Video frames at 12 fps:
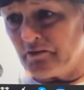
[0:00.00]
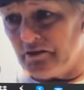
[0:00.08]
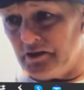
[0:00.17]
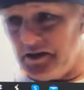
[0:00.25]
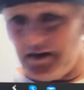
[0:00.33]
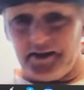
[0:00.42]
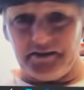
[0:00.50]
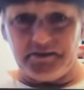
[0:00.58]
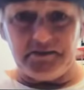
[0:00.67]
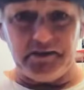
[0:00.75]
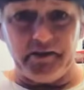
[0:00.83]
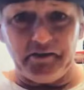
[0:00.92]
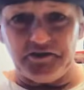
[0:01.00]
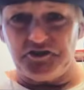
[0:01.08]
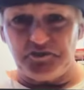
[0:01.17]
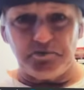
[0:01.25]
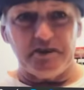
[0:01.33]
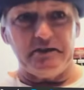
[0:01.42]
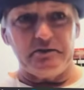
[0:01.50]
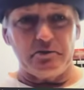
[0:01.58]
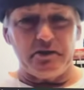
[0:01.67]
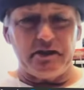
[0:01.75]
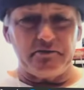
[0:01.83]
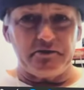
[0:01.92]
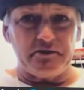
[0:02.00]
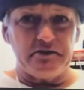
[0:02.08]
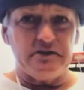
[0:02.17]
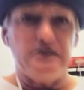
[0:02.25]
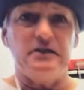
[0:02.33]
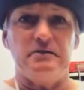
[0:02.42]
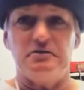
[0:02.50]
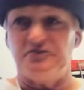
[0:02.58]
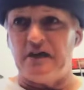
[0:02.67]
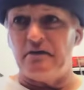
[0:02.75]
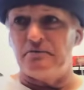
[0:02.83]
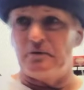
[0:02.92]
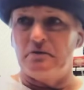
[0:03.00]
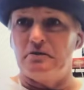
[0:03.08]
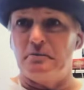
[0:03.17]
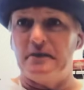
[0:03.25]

And, his spleen or whatever, and he was out for a little bit.